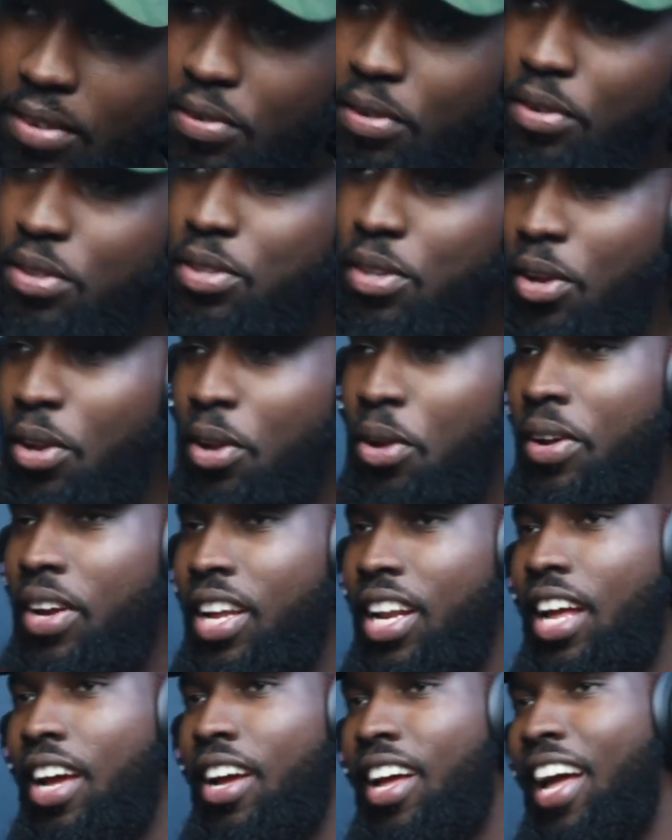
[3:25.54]
solo hit
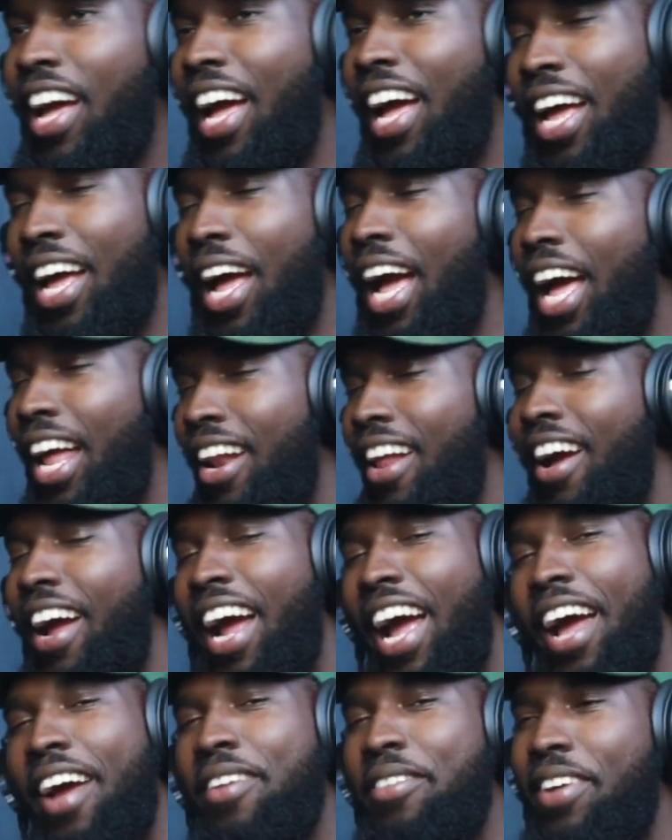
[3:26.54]
at, at our
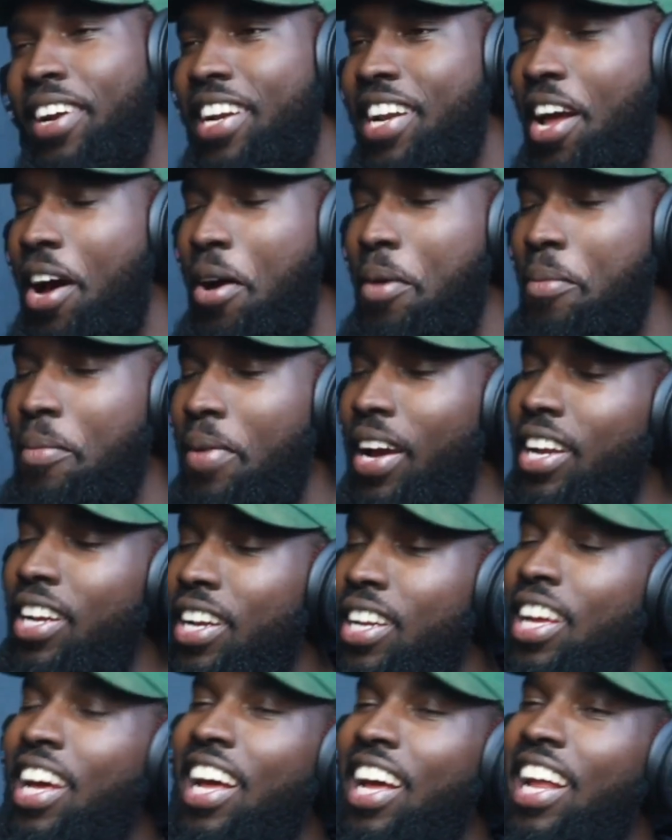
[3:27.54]
hand right now, man.
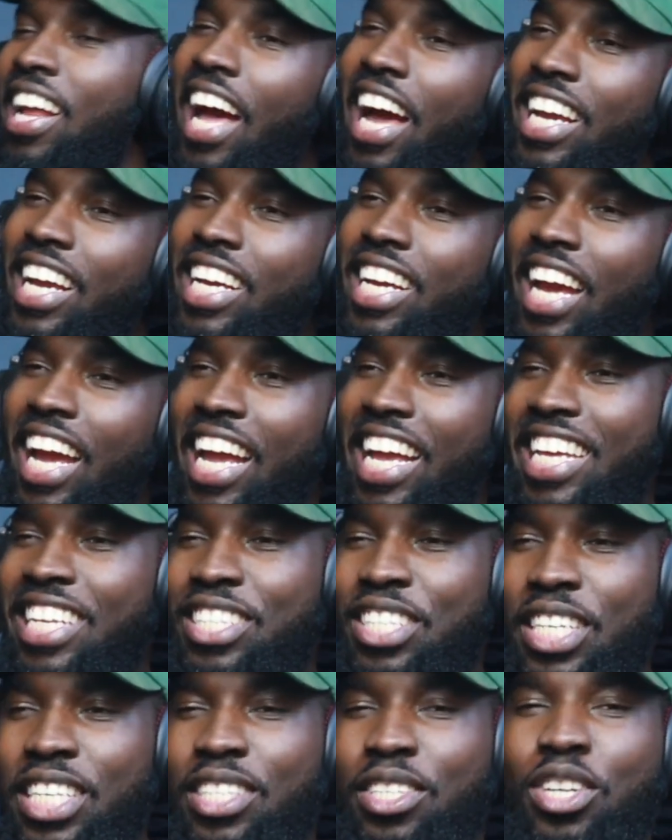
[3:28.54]
Like his,
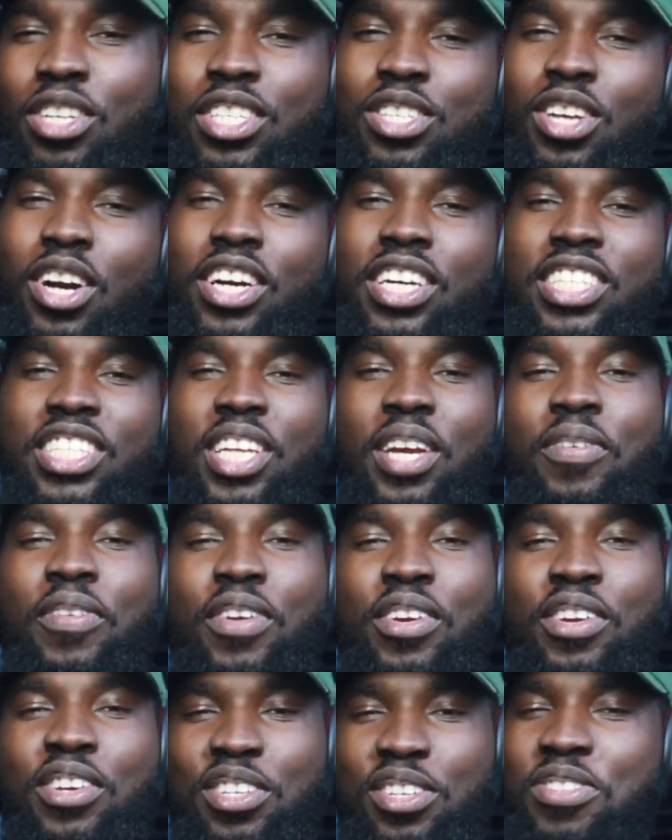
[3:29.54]
his song is giving you
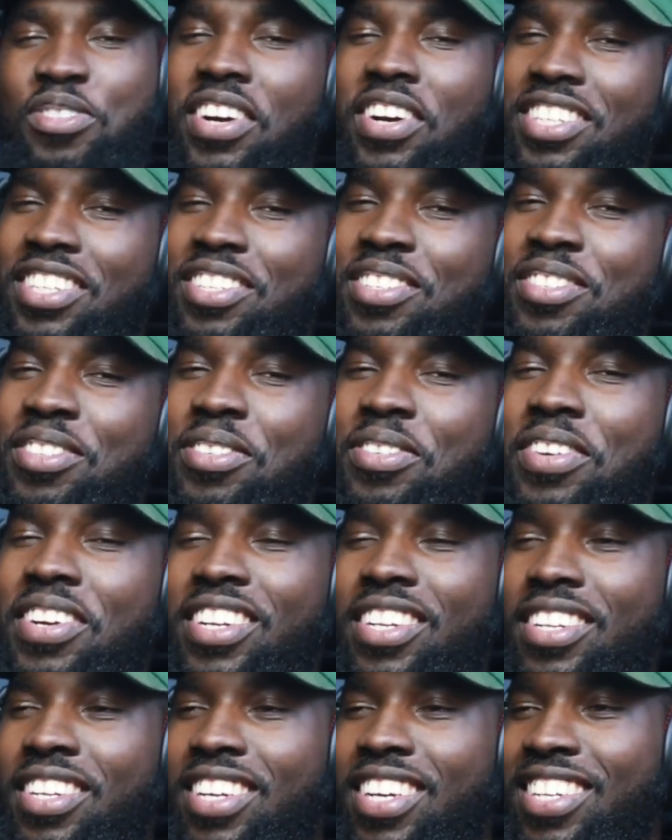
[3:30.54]
instructions too in
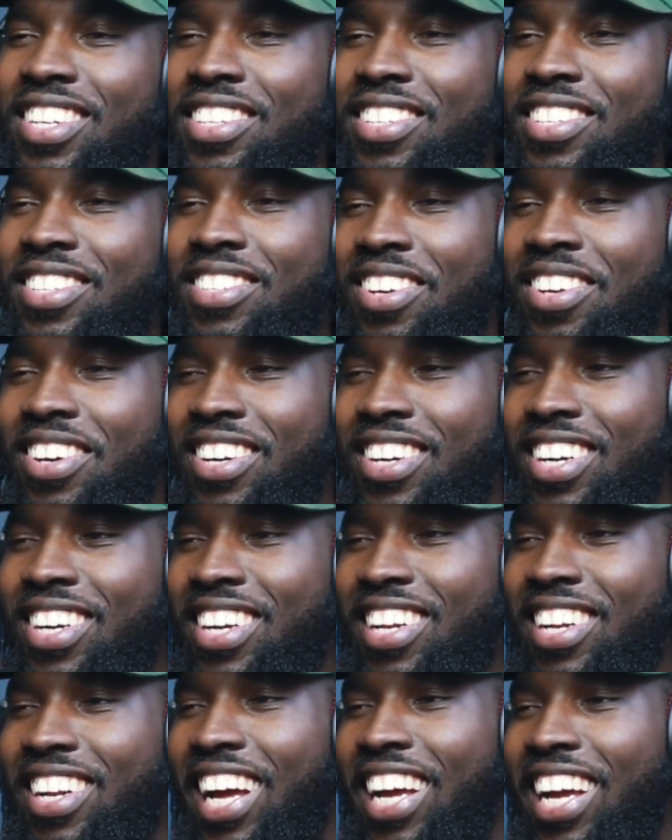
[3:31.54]
the in the song.
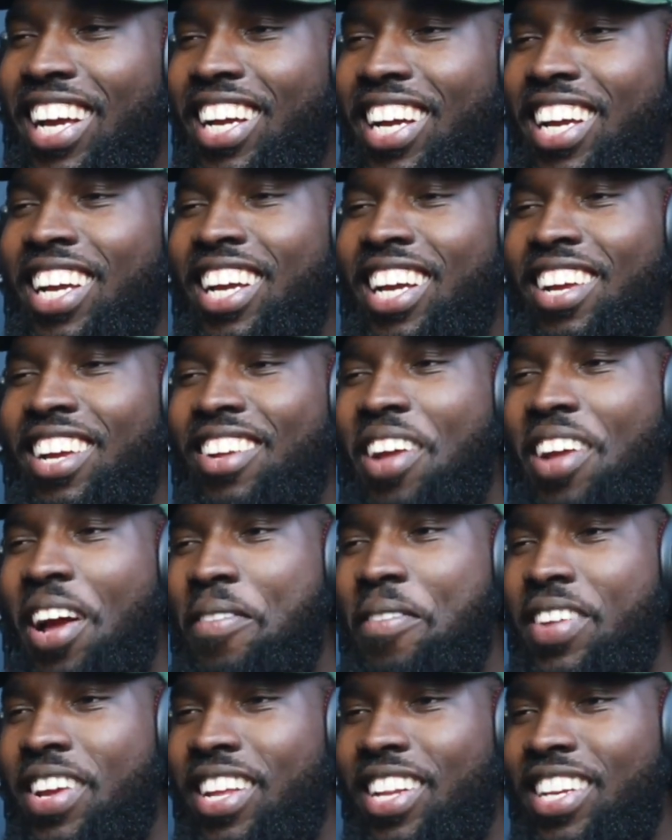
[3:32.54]
Like I
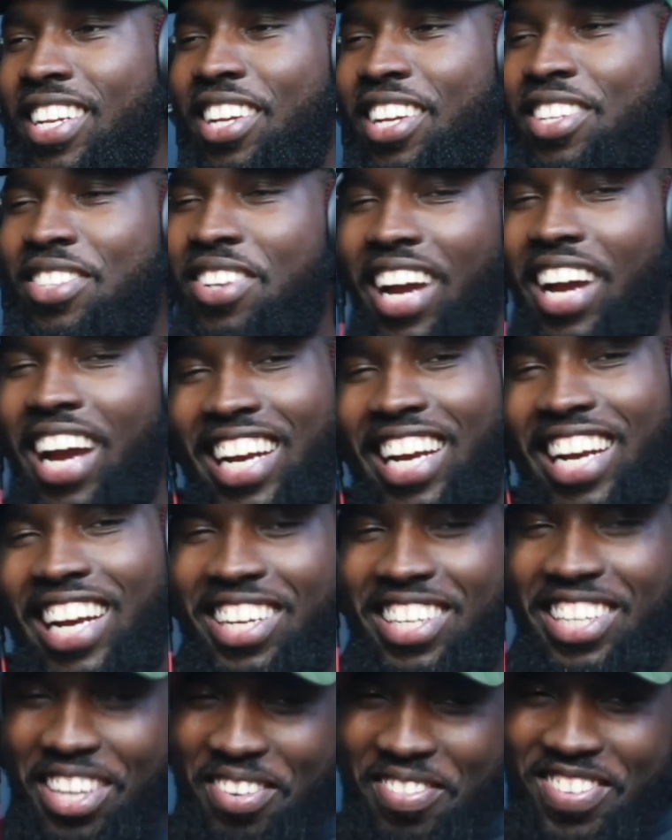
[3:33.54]
mean, get your hand, at,
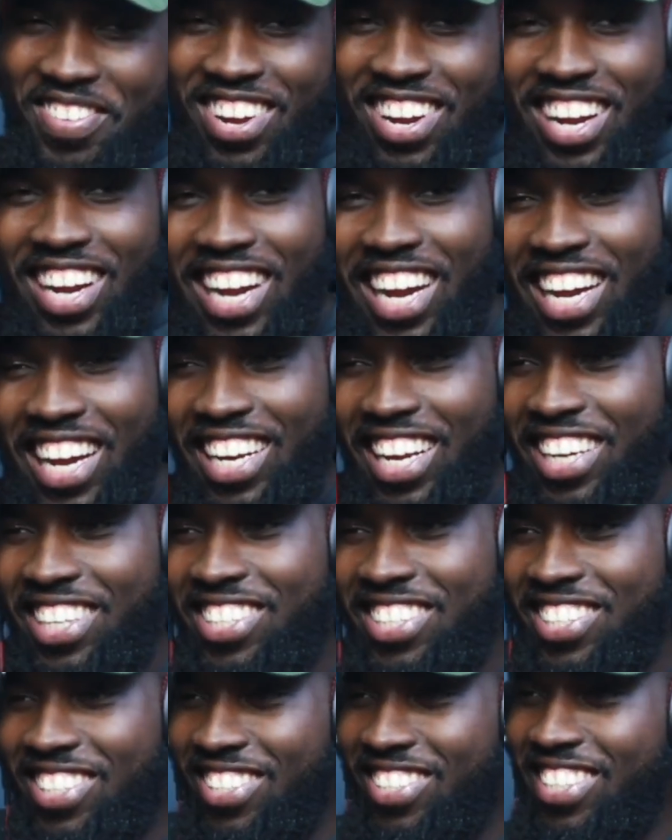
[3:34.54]
give me your hand and
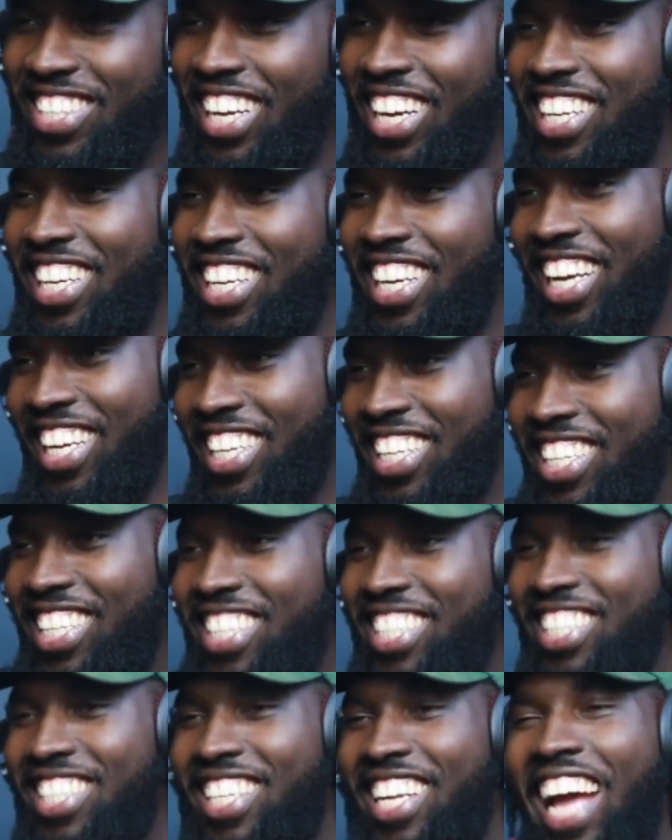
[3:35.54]
that. like,
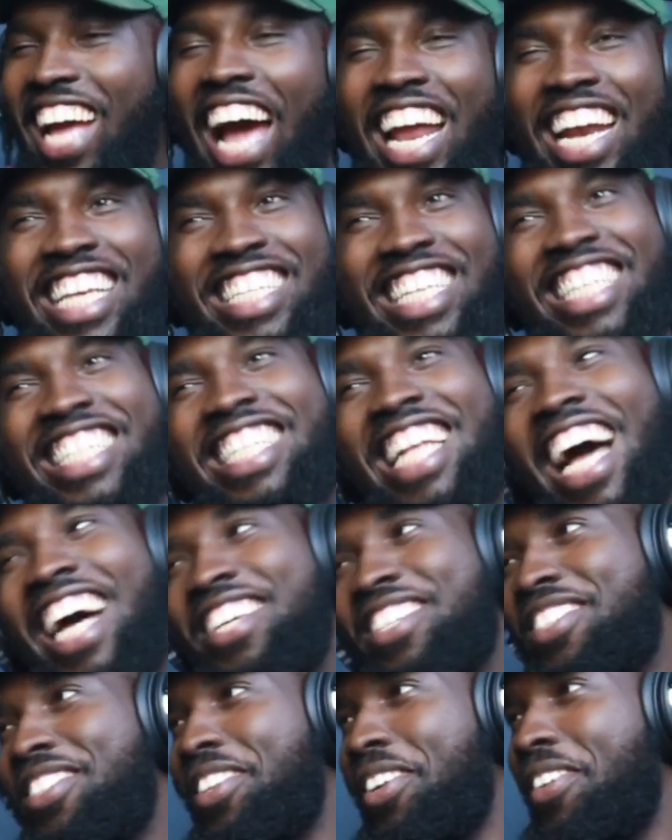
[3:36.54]
and there's a dance
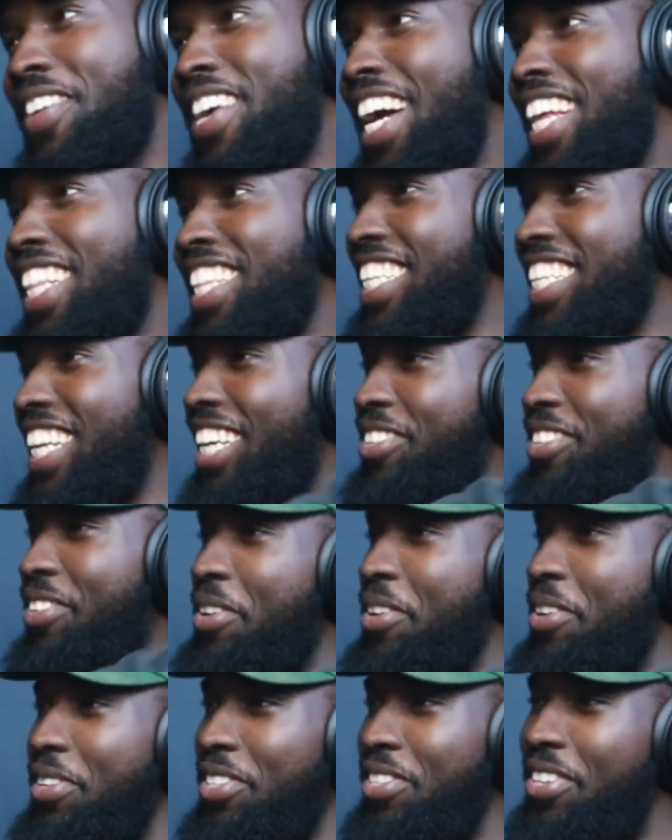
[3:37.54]
to it. I think that's what he
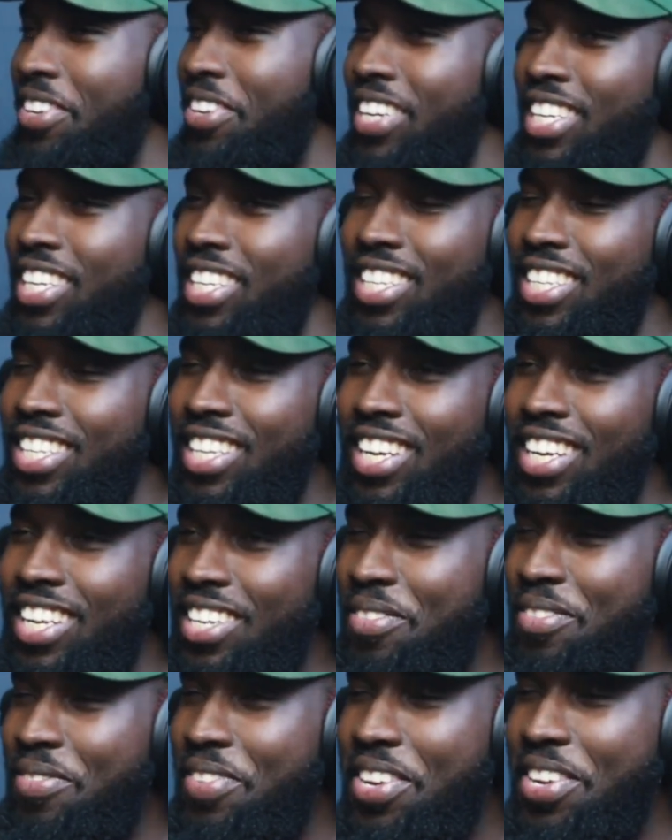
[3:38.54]
was doing in the
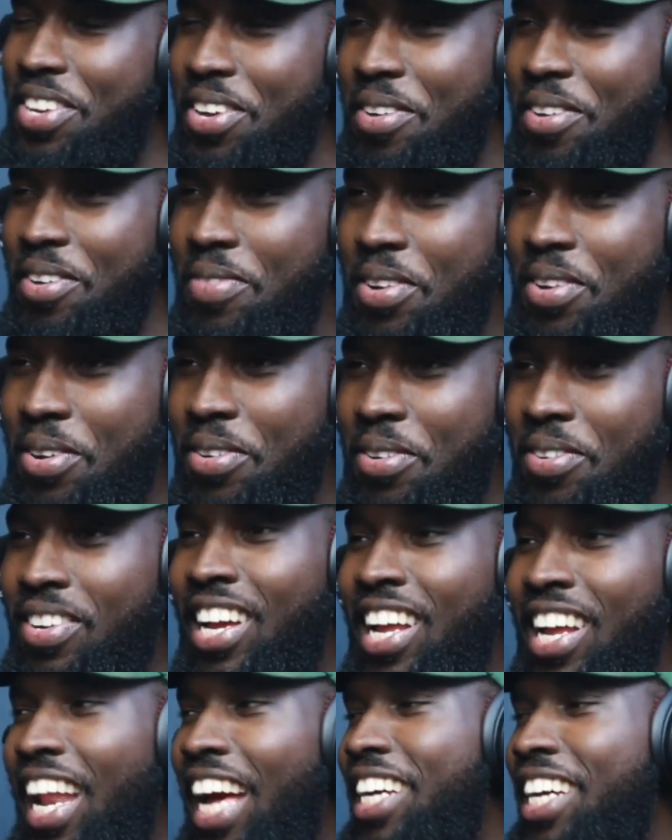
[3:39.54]
video, bro.
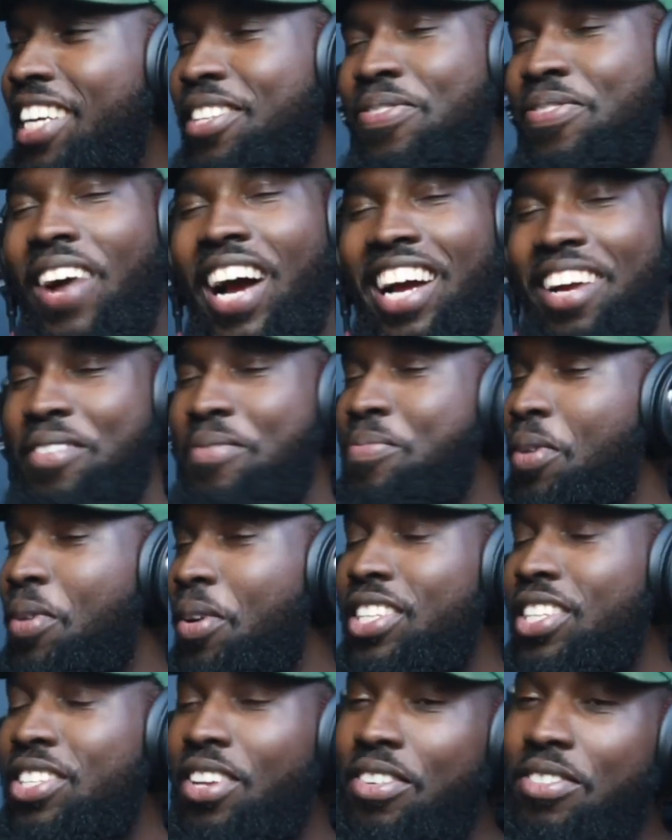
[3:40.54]
Like it's bro. This
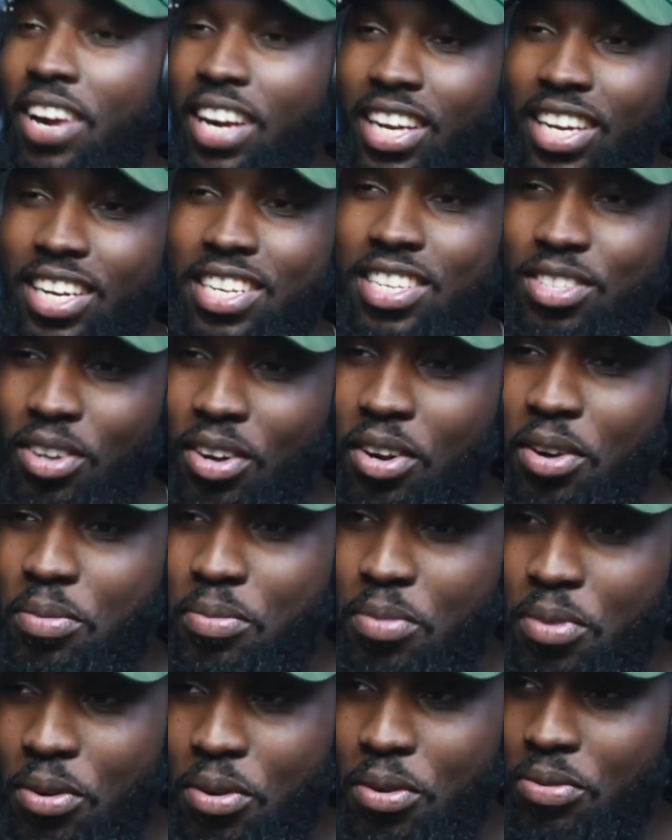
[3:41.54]
record is gonna
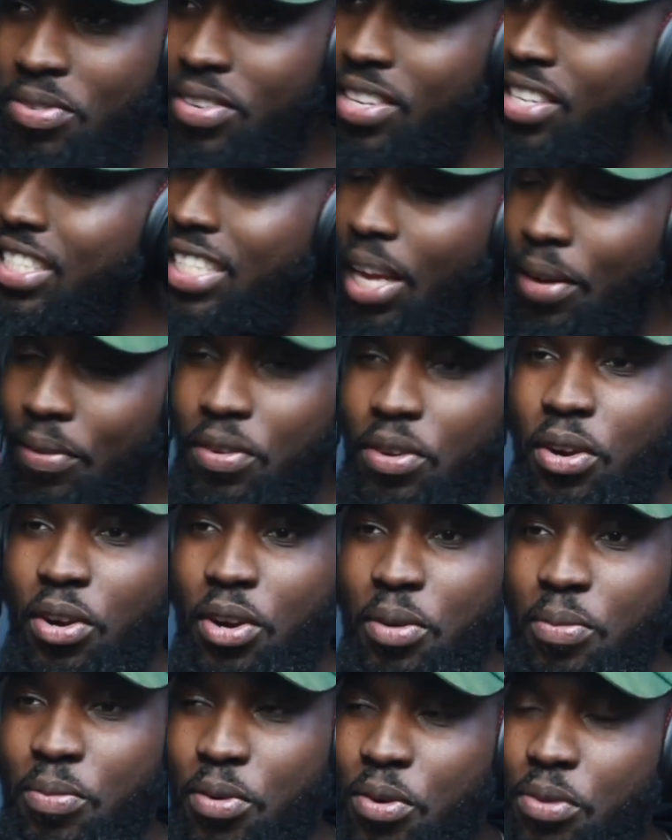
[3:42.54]
move. It's definitely gonna
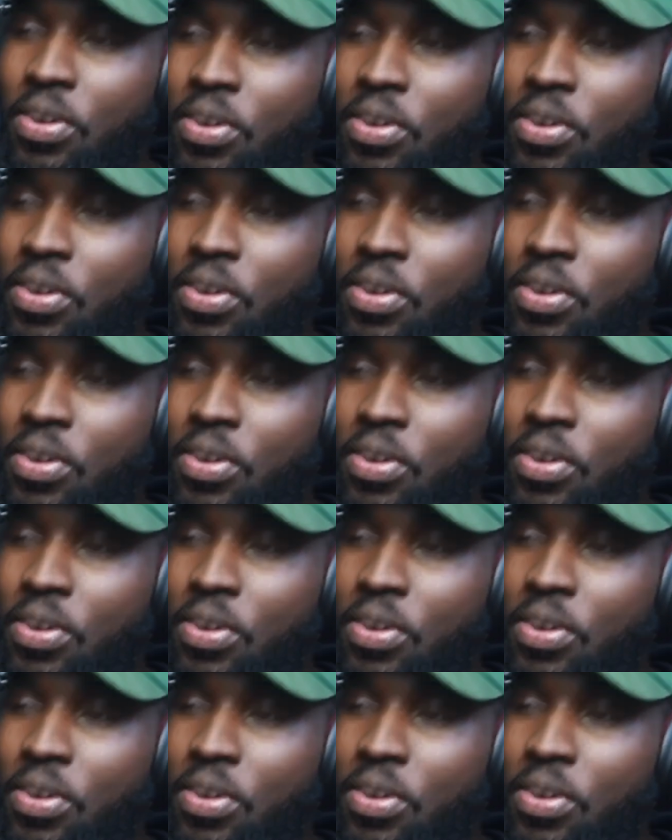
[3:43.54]
move.